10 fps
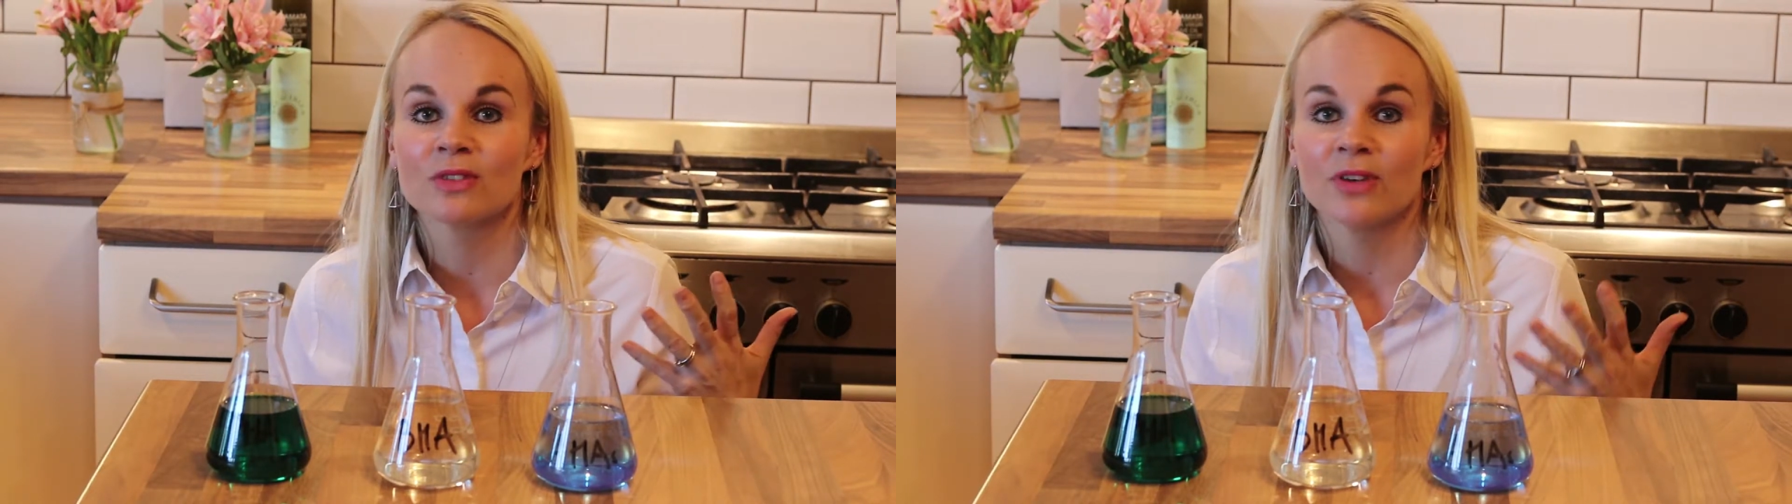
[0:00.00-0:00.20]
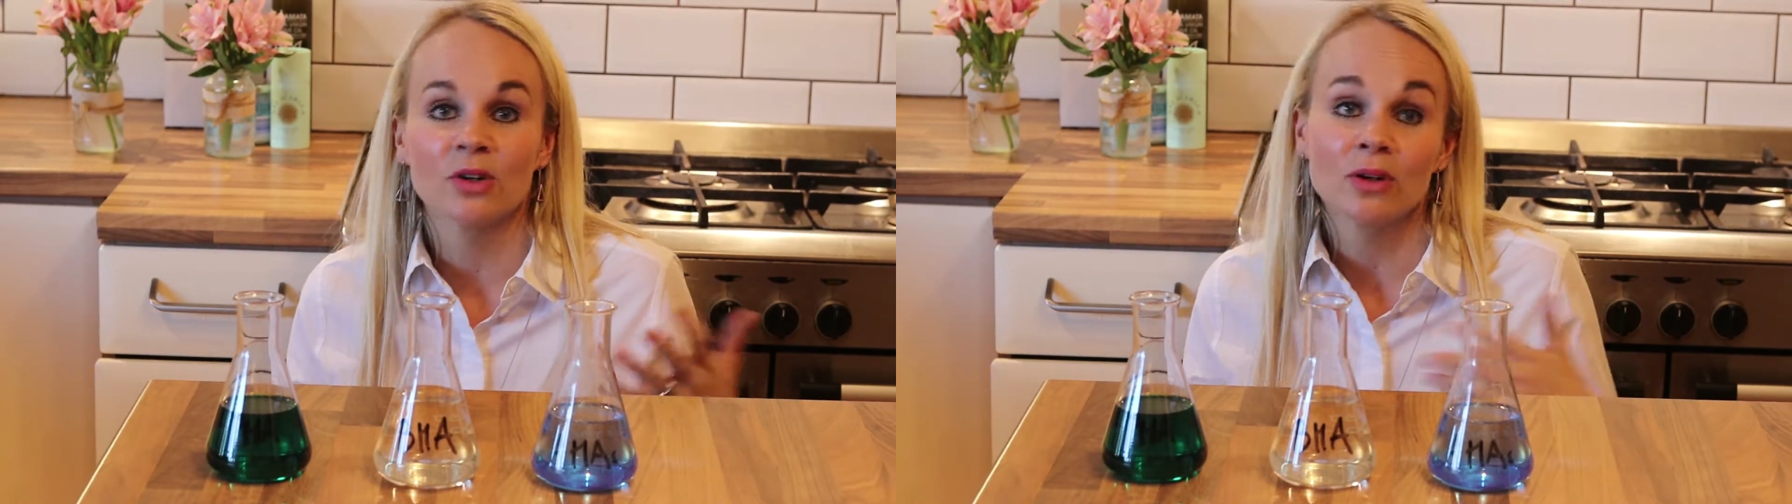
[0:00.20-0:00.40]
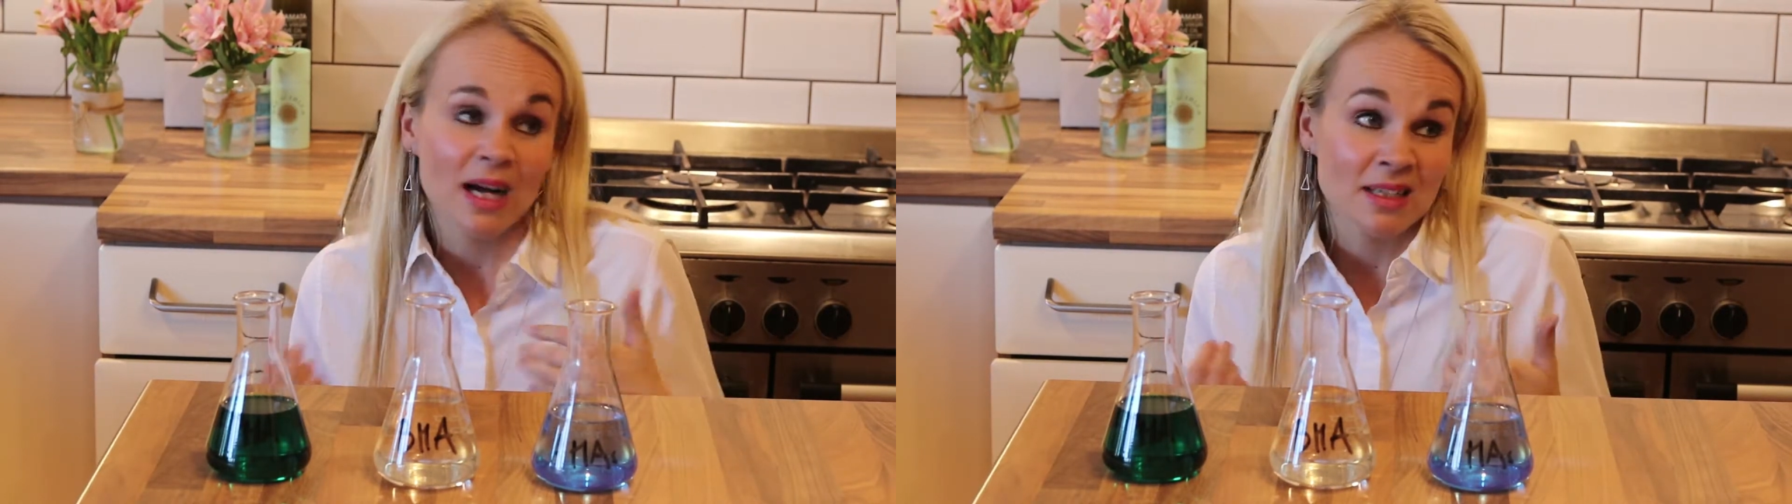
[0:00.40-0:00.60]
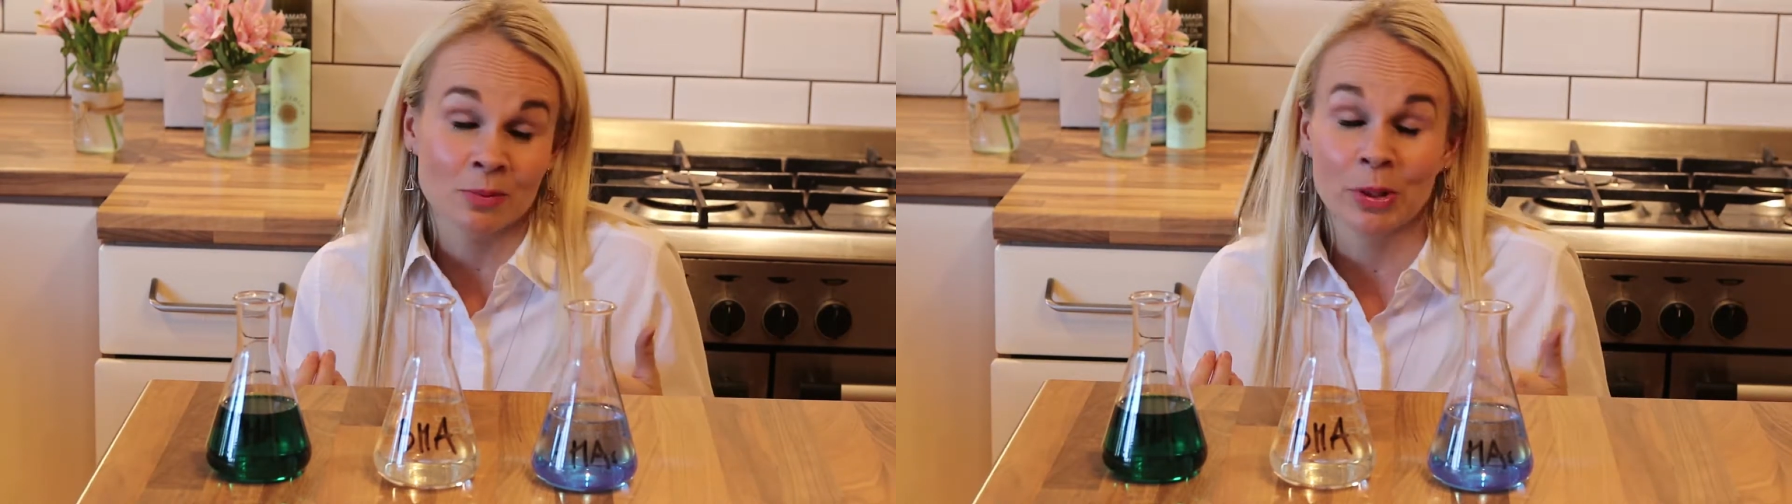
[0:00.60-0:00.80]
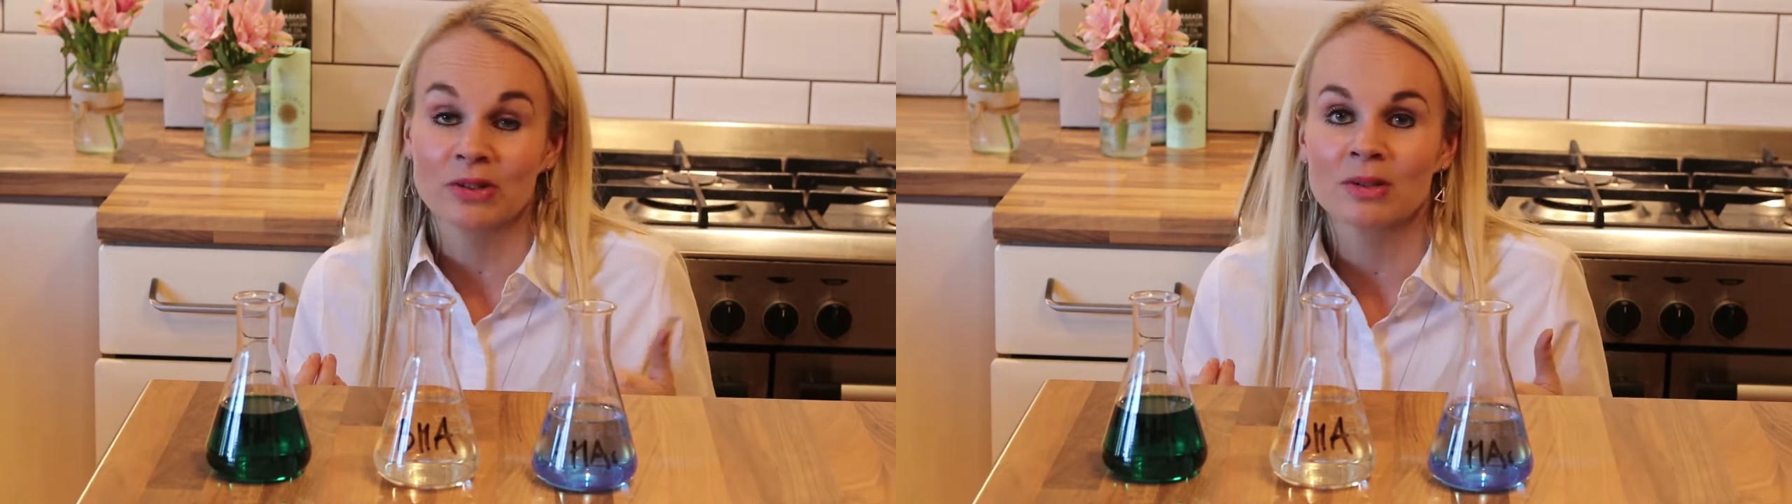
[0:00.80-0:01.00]
fault as
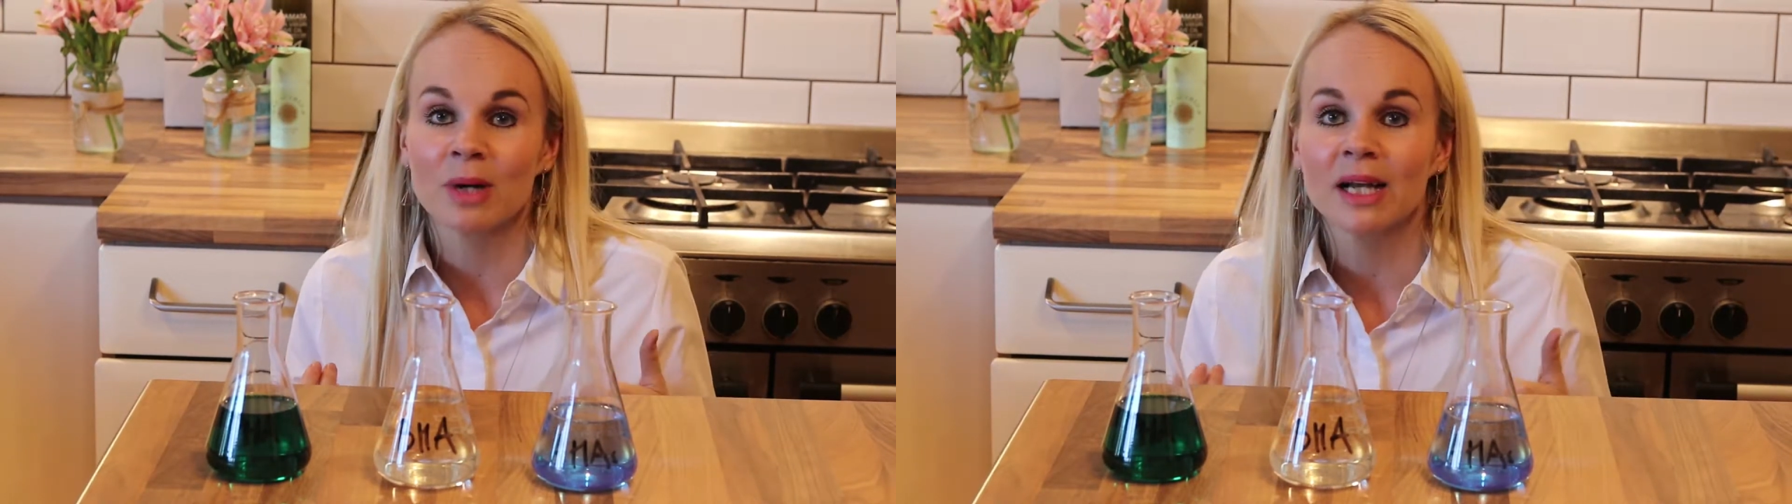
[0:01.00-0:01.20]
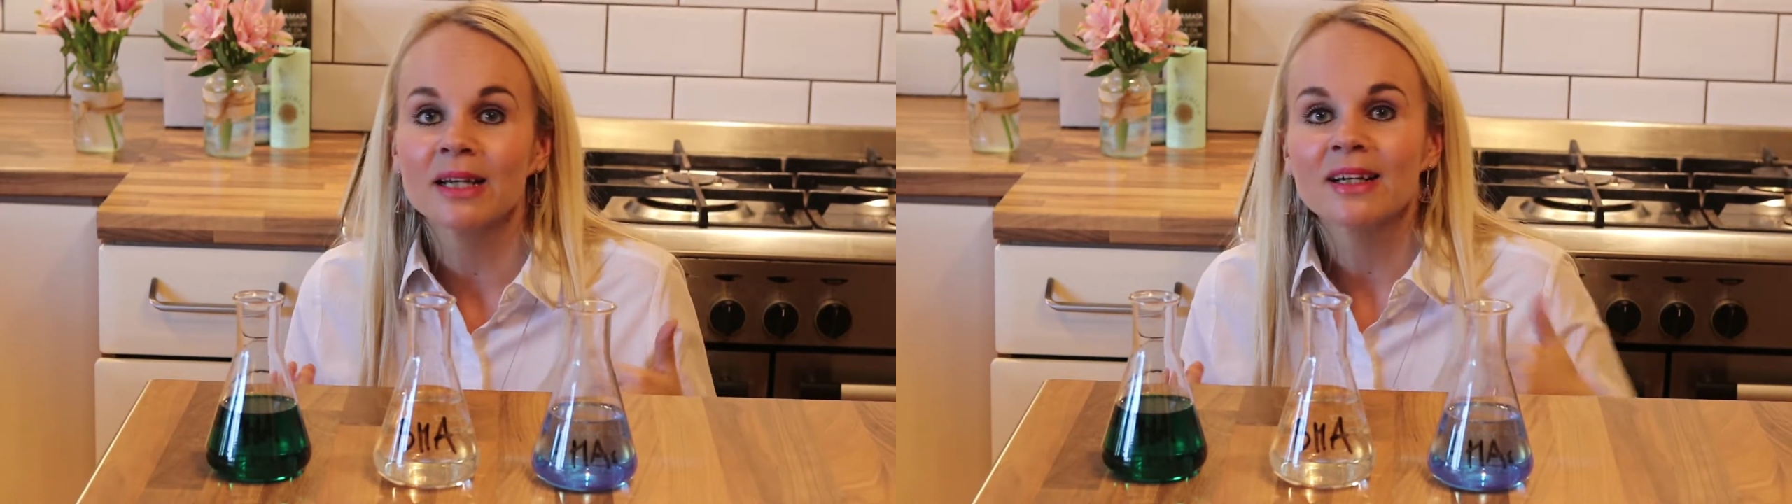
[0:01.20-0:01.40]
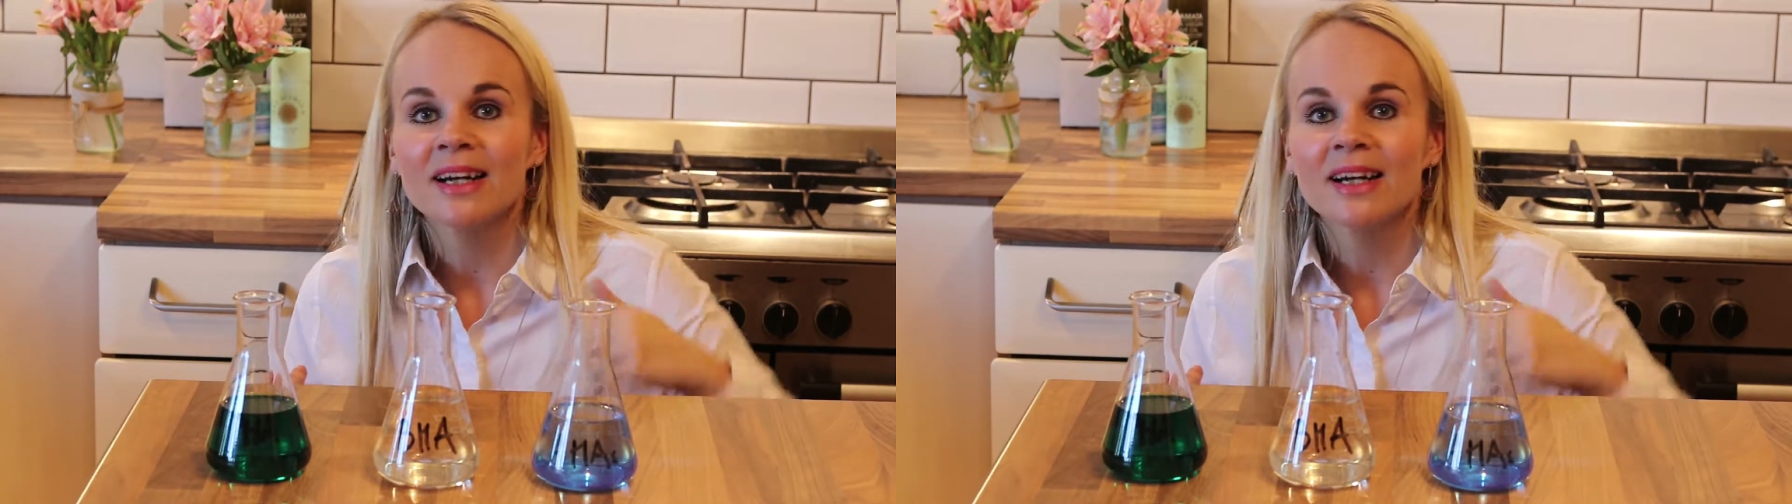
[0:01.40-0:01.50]
opposed to mine.